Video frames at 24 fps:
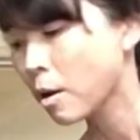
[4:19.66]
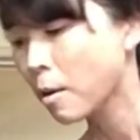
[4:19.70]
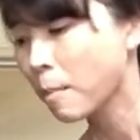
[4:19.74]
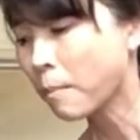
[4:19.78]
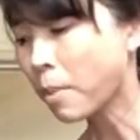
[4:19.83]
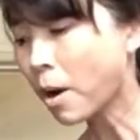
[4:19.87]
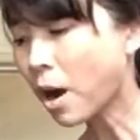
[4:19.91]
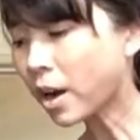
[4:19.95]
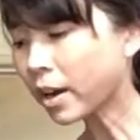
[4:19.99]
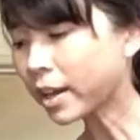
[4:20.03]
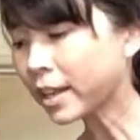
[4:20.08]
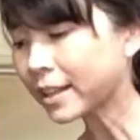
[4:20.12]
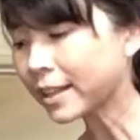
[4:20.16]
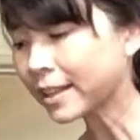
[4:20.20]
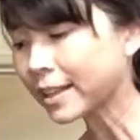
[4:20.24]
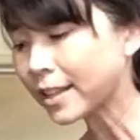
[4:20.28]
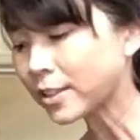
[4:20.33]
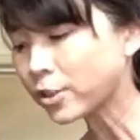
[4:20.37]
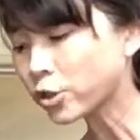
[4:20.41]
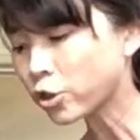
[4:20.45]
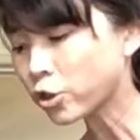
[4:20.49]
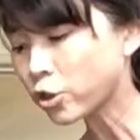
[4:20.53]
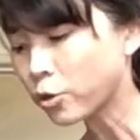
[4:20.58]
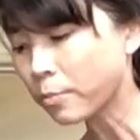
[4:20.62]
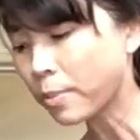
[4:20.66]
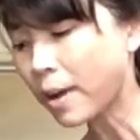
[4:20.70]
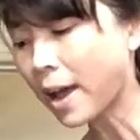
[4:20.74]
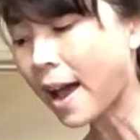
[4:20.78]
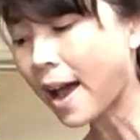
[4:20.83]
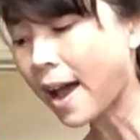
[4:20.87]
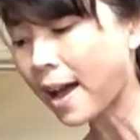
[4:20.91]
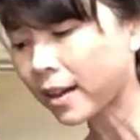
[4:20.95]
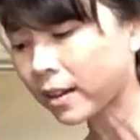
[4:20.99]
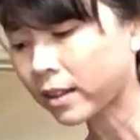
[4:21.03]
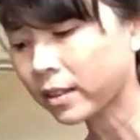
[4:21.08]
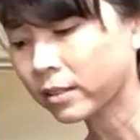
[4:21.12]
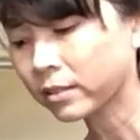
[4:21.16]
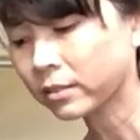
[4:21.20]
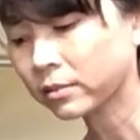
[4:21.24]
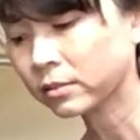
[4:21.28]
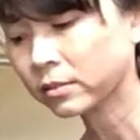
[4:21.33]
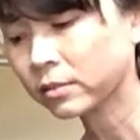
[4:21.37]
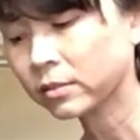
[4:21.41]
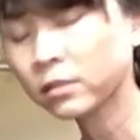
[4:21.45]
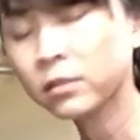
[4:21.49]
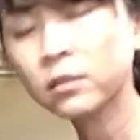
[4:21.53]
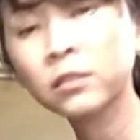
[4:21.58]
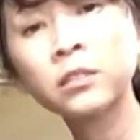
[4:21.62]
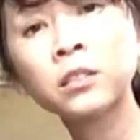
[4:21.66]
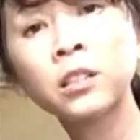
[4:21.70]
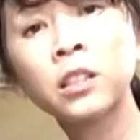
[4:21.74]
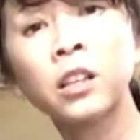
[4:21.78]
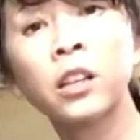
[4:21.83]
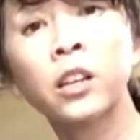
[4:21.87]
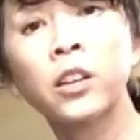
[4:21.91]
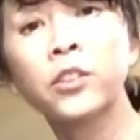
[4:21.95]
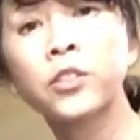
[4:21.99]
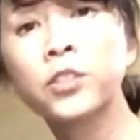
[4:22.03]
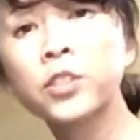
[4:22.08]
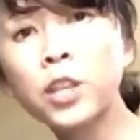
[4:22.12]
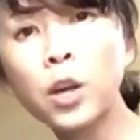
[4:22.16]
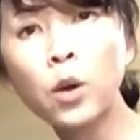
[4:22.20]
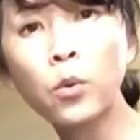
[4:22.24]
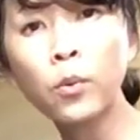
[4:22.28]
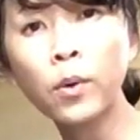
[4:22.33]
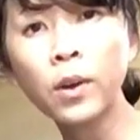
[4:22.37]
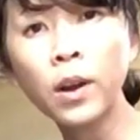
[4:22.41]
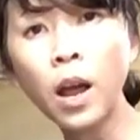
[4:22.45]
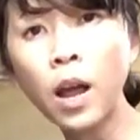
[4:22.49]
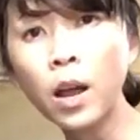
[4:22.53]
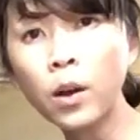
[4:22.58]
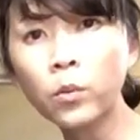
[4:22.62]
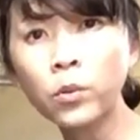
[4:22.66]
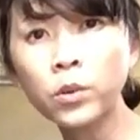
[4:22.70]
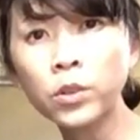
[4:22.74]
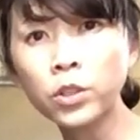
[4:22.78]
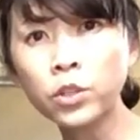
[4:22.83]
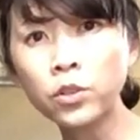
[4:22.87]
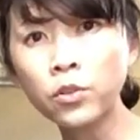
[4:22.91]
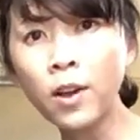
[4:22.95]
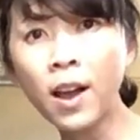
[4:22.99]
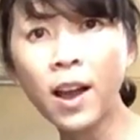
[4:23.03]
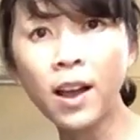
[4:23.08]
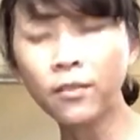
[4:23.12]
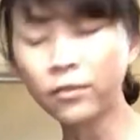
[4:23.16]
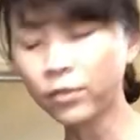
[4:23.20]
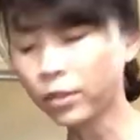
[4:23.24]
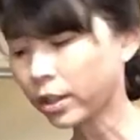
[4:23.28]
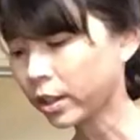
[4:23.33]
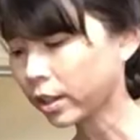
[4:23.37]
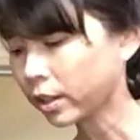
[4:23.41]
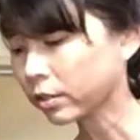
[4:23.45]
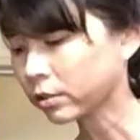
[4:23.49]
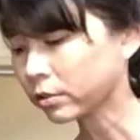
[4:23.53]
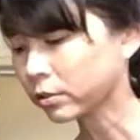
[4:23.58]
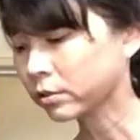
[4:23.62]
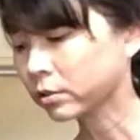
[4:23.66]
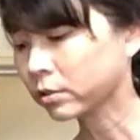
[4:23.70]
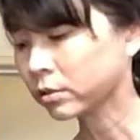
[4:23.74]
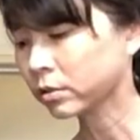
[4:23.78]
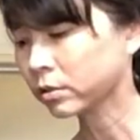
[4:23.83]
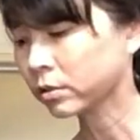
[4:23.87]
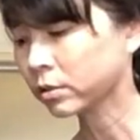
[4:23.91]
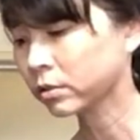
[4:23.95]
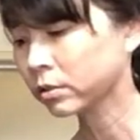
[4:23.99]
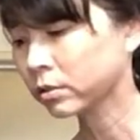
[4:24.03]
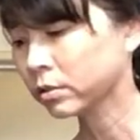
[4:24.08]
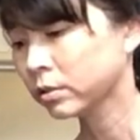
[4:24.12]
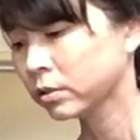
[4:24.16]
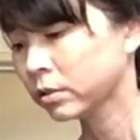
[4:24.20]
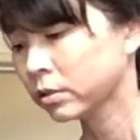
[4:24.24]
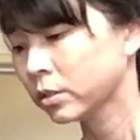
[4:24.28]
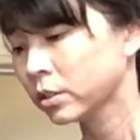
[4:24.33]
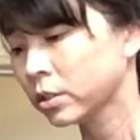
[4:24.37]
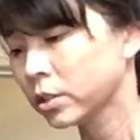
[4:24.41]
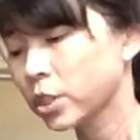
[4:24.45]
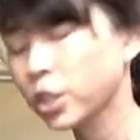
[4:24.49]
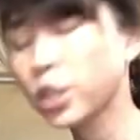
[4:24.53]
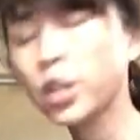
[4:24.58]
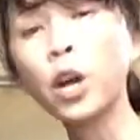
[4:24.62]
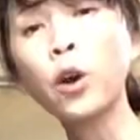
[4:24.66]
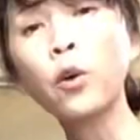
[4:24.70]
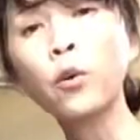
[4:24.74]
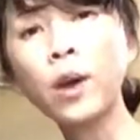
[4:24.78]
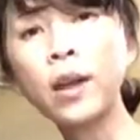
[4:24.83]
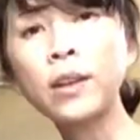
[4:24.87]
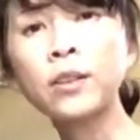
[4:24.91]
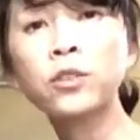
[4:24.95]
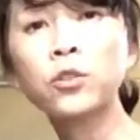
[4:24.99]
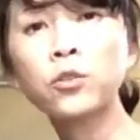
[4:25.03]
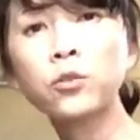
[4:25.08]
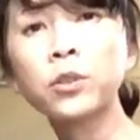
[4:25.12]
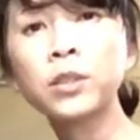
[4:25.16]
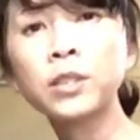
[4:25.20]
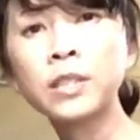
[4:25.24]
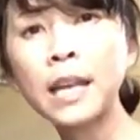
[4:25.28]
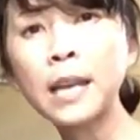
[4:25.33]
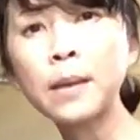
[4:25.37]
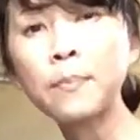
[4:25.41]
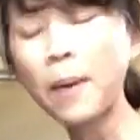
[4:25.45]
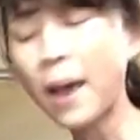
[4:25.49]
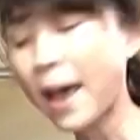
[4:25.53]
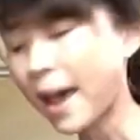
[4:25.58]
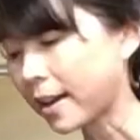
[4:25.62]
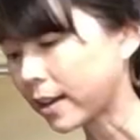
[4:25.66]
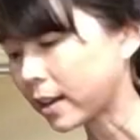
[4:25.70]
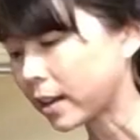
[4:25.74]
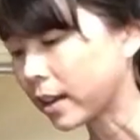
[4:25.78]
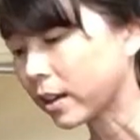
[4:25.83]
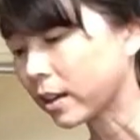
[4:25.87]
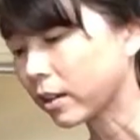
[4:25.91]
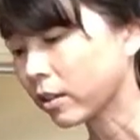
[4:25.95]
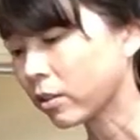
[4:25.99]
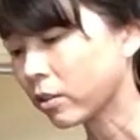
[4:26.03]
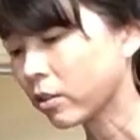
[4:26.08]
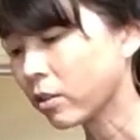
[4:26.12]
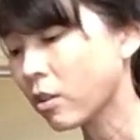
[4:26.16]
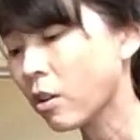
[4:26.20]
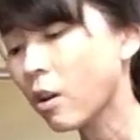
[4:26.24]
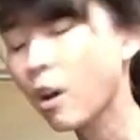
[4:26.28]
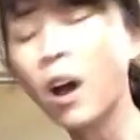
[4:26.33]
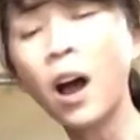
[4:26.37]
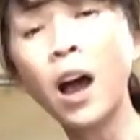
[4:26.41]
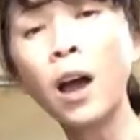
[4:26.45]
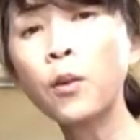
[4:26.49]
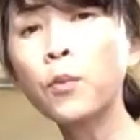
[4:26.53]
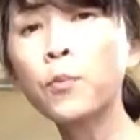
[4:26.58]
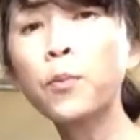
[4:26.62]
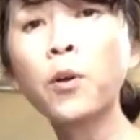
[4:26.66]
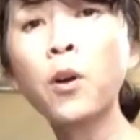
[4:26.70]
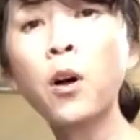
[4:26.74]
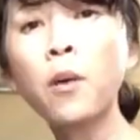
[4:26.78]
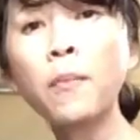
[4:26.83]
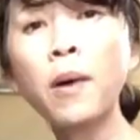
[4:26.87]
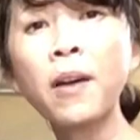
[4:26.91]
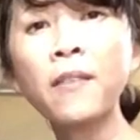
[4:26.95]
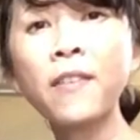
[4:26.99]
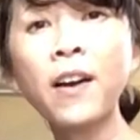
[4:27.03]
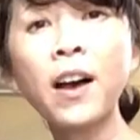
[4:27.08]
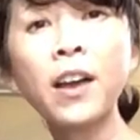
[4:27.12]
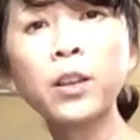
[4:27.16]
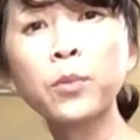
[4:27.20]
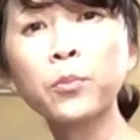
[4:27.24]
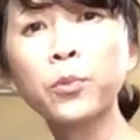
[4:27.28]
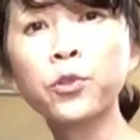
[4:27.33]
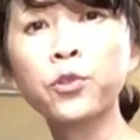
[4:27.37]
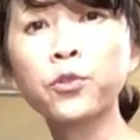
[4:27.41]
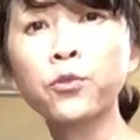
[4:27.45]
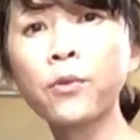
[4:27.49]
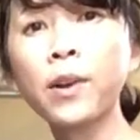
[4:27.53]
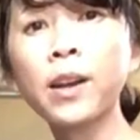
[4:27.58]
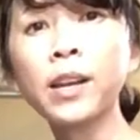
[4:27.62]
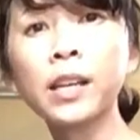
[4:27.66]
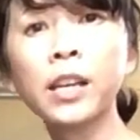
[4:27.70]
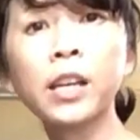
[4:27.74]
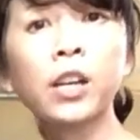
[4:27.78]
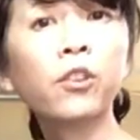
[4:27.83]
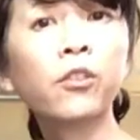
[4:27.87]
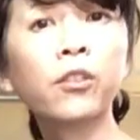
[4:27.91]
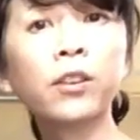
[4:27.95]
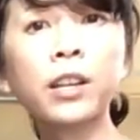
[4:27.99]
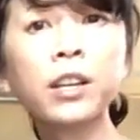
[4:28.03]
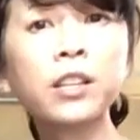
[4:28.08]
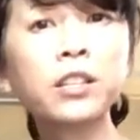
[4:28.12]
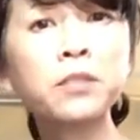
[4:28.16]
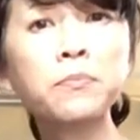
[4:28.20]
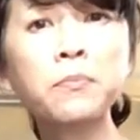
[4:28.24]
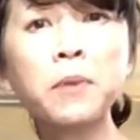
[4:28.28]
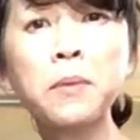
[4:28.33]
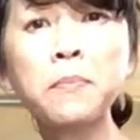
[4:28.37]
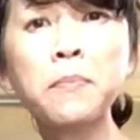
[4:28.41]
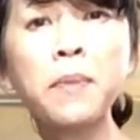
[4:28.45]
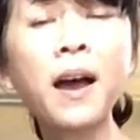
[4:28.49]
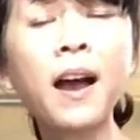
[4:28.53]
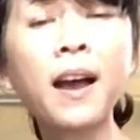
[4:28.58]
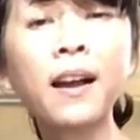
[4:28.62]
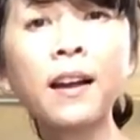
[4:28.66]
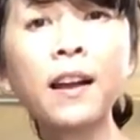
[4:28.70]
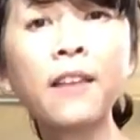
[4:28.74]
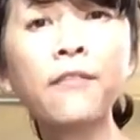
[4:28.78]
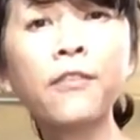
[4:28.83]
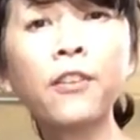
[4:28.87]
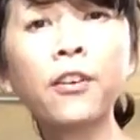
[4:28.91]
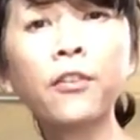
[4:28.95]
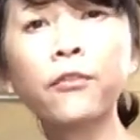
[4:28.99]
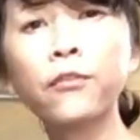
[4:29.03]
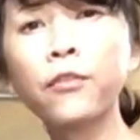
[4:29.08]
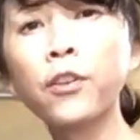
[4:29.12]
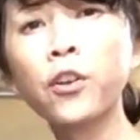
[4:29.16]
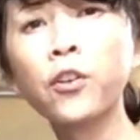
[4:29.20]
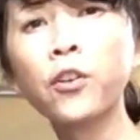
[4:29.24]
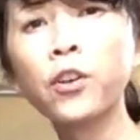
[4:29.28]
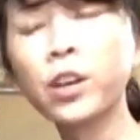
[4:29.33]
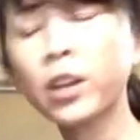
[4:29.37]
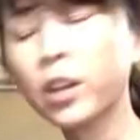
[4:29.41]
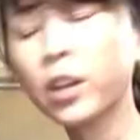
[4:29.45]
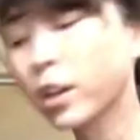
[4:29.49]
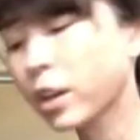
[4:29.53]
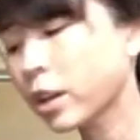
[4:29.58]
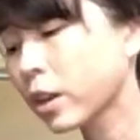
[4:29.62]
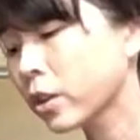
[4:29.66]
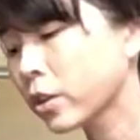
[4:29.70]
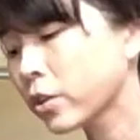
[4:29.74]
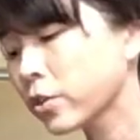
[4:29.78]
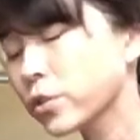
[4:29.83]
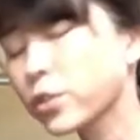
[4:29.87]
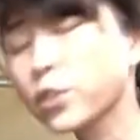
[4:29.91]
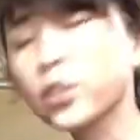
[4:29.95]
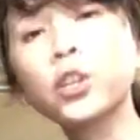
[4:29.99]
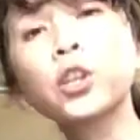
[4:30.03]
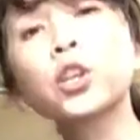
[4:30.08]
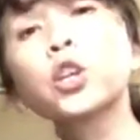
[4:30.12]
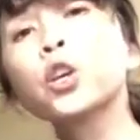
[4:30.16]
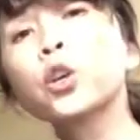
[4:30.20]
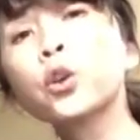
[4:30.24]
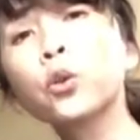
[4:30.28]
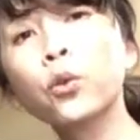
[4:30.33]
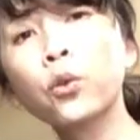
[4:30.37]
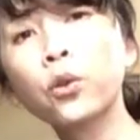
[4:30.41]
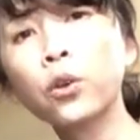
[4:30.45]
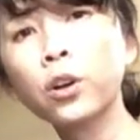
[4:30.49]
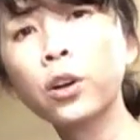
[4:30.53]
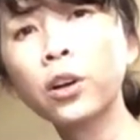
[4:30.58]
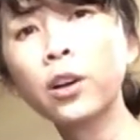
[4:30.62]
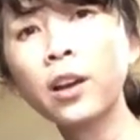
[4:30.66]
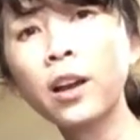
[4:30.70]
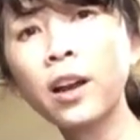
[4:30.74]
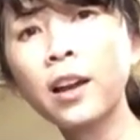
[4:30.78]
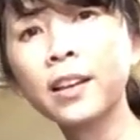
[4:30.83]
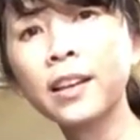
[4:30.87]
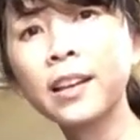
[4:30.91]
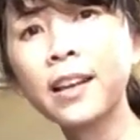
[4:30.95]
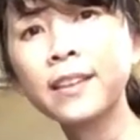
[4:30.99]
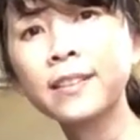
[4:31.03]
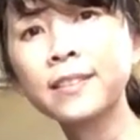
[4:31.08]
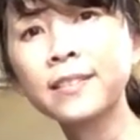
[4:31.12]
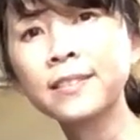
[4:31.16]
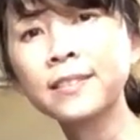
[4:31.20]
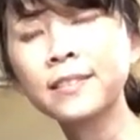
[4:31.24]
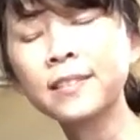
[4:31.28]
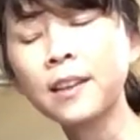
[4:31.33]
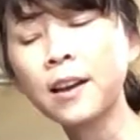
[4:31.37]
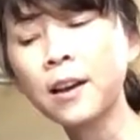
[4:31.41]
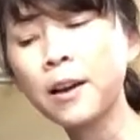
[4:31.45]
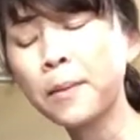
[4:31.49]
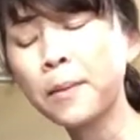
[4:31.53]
pocket against your back. So when I was traveling, you know, and doing day packing, I would put all my valuables right here against my back. I felt very secure against